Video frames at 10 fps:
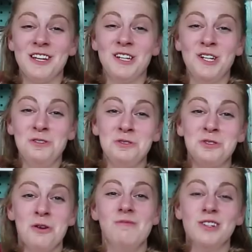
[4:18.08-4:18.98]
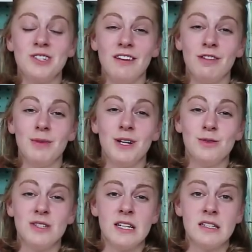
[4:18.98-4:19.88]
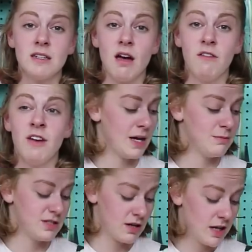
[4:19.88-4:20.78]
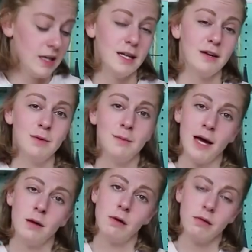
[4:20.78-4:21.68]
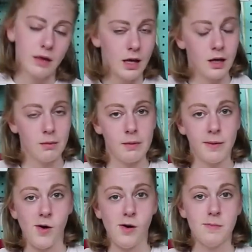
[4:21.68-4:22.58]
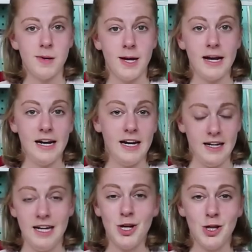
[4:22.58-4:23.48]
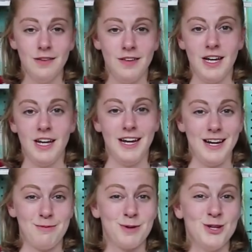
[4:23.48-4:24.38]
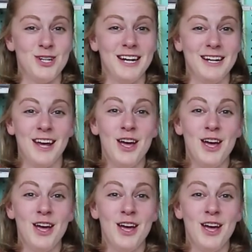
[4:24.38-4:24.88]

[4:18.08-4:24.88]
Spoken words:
Thank you so much to everybody who sent stuff. I'm sorry that I've been bad about thanking people, but I get all of it and I appreciate it